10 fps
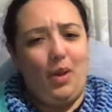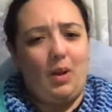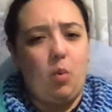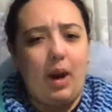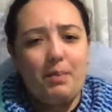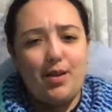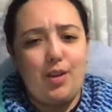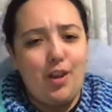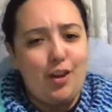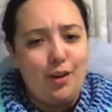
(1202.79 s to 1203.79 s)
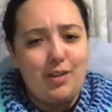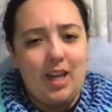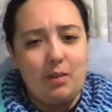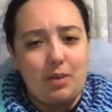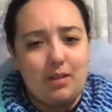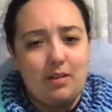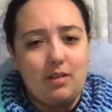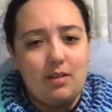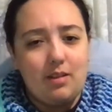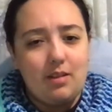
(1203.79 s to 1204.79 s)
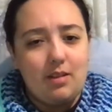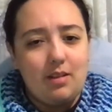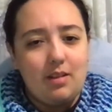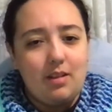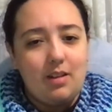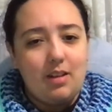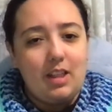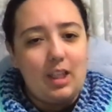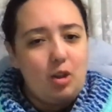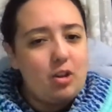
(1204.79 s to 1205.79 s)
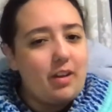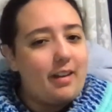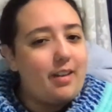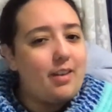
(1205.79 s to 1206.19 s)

Like, what happened to the third gunman? He's like